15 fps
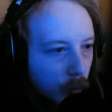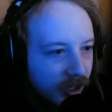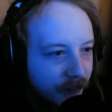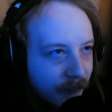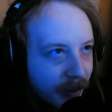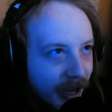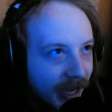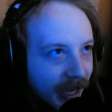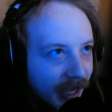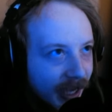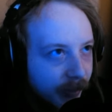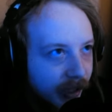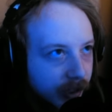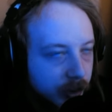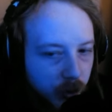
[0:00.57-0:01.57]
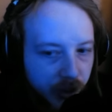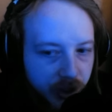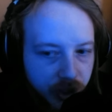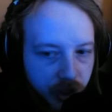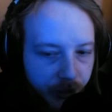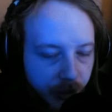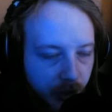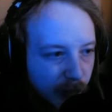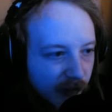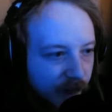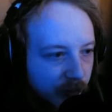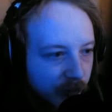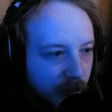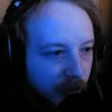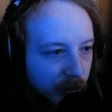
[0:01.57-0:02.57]
Welcome back everybody to another Marvel
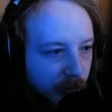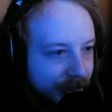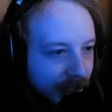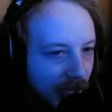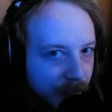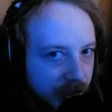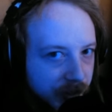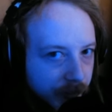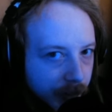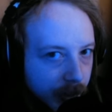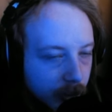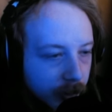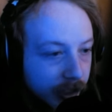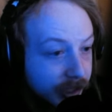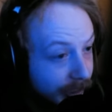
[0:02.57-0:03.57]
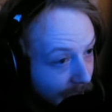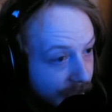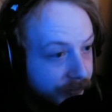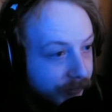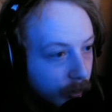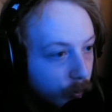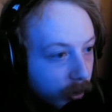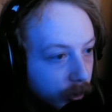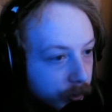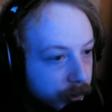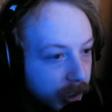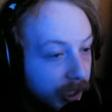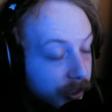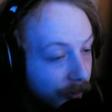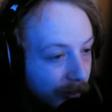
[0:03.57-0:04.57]
3 Zombies video. In today's video, we're
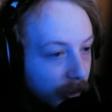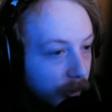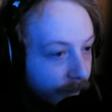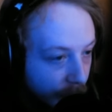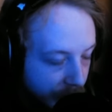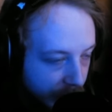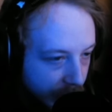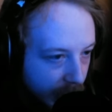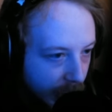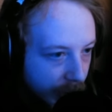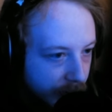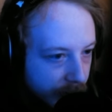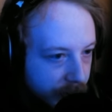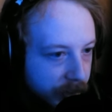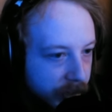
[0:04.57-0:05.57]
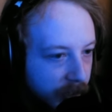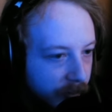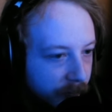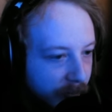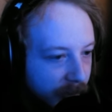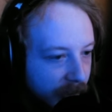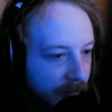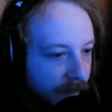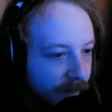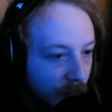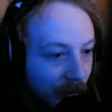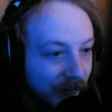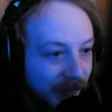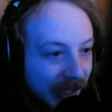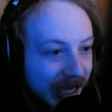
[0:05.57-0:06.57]
using another conversion kit. This is going to be
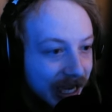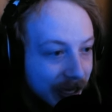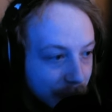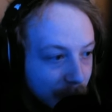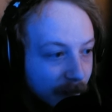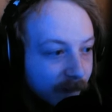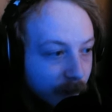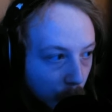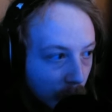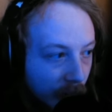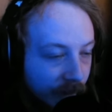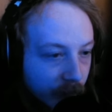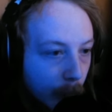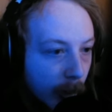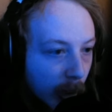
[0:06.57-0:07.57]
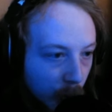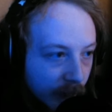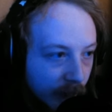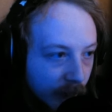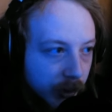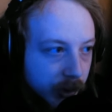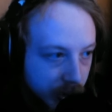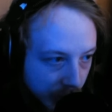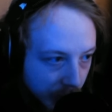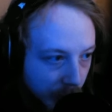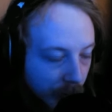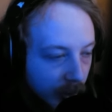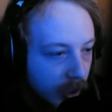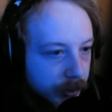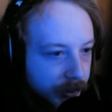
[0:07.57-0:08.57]
for the M4 from Modern Warfare
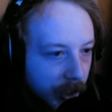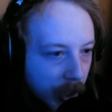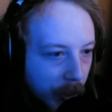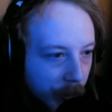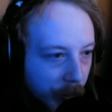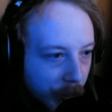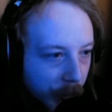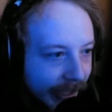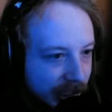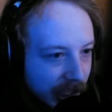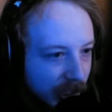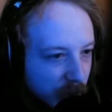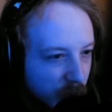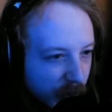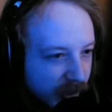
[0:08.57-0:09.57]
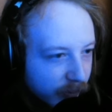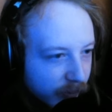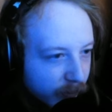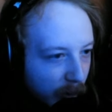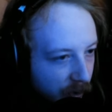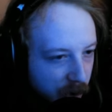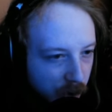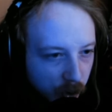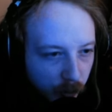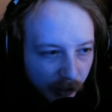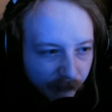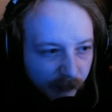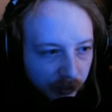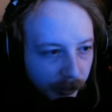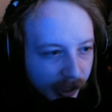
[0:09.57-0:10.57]
2. So, since with the Modern Warfare 2 and Modern
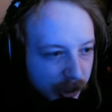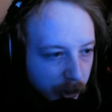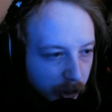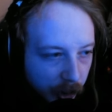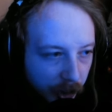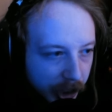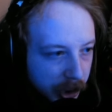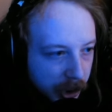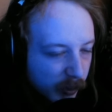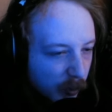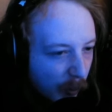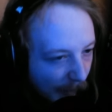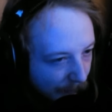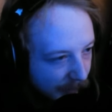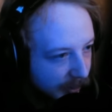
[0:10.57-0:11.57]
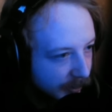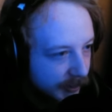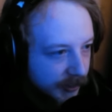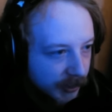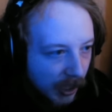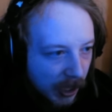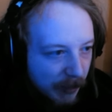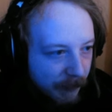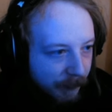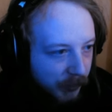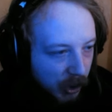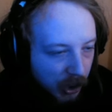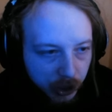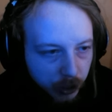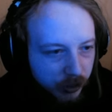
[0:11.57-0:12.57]
Warfare 3 integration with weapons, um,
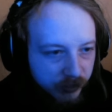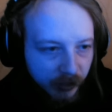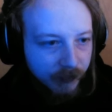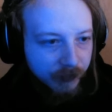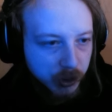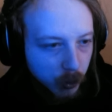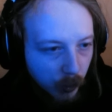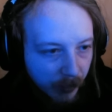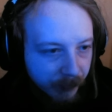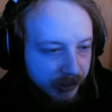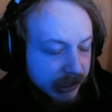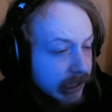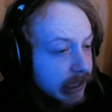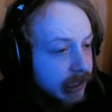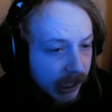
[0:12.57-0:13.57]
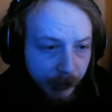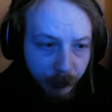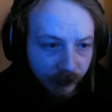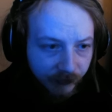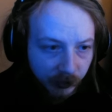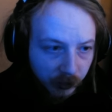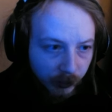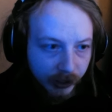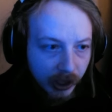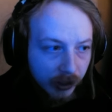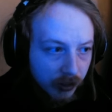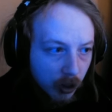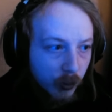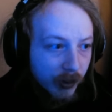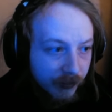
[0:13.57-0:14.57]
you can use Modern Warfare 2 weapons inside of Modern Warfare 3
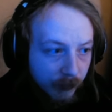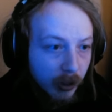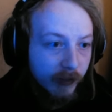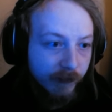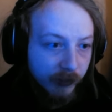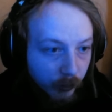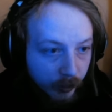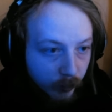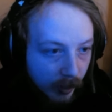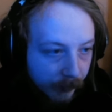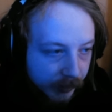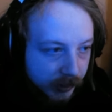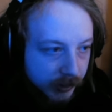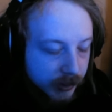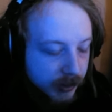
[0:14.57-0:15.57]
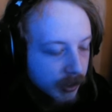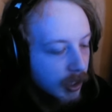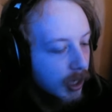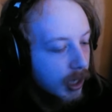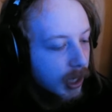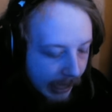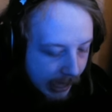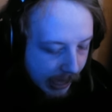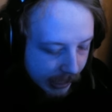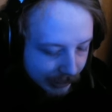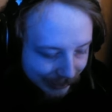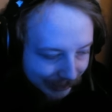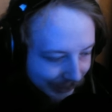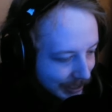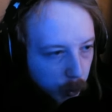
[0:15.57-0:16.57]
along with Modern Warfare 3 weapons
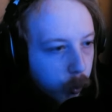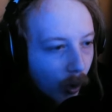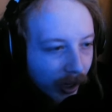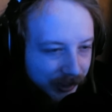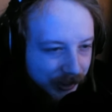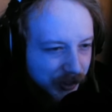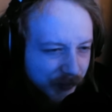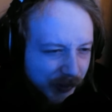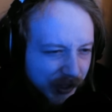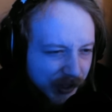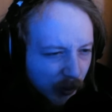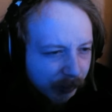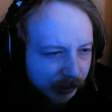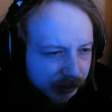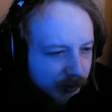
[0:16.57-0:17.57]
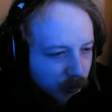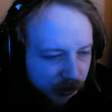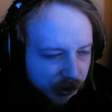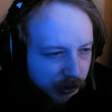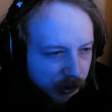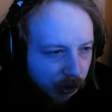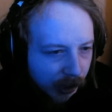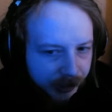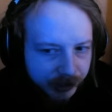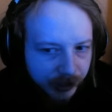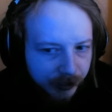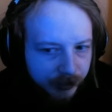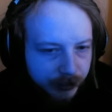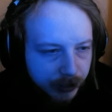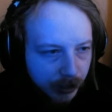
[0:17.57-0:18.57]
and twice as many weapons, which is
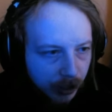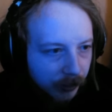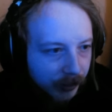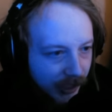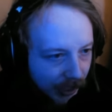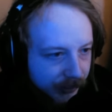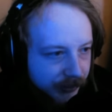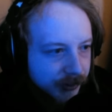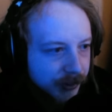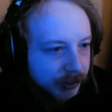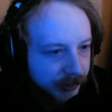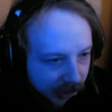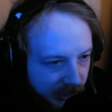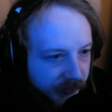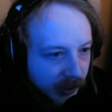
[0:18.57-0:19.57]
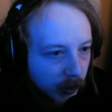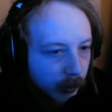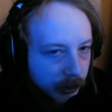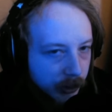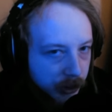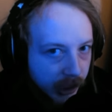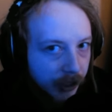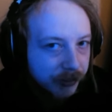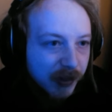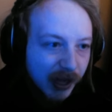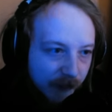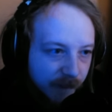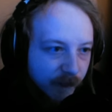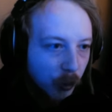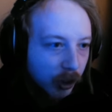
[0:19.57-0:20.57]
crazy. So, yes, in today's video, we're checking out the
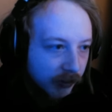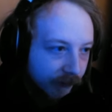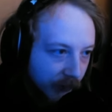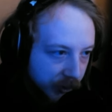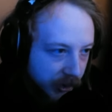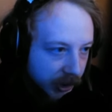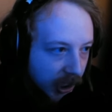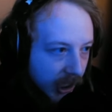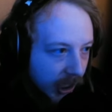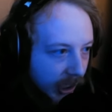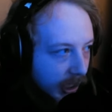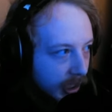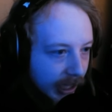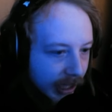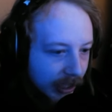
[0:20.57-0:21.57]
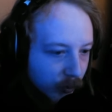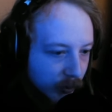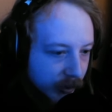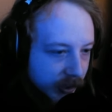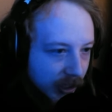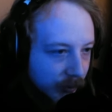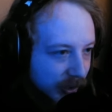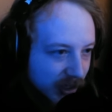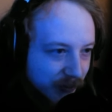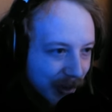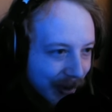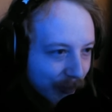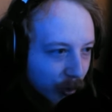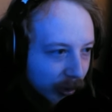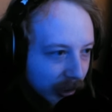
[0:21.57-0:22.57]
M4 conversion kit and we'll see what this
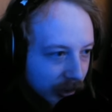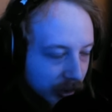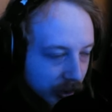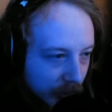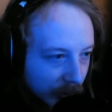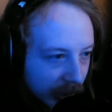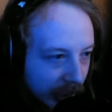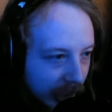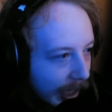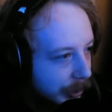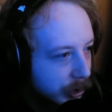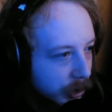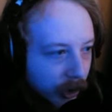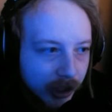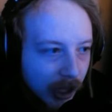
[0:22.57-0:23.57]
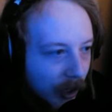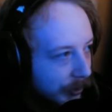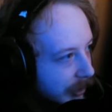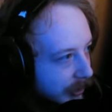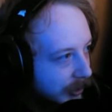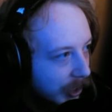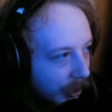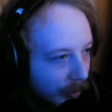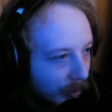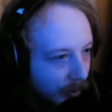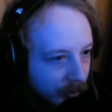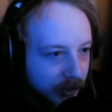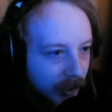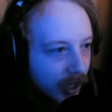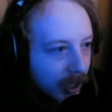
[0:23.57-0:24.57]
bad boy can do. And you guys already know how this
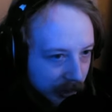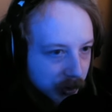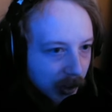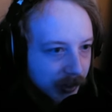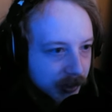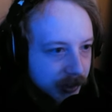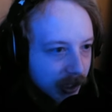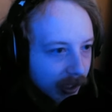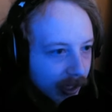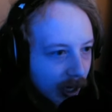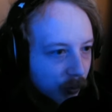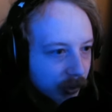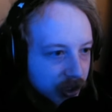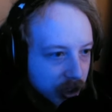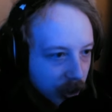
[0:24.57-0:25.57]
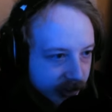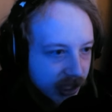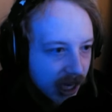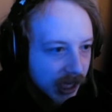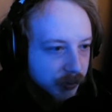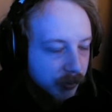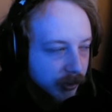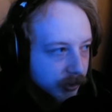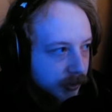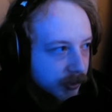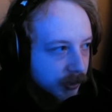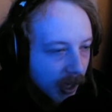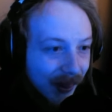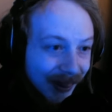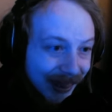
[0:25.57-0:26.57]
goes. We're going to try this gun out with no
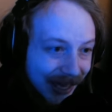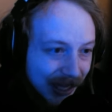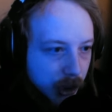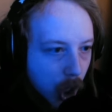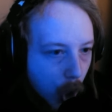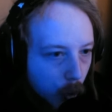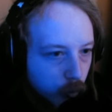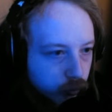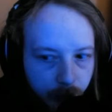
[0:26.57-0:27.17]
attachments. Let's go.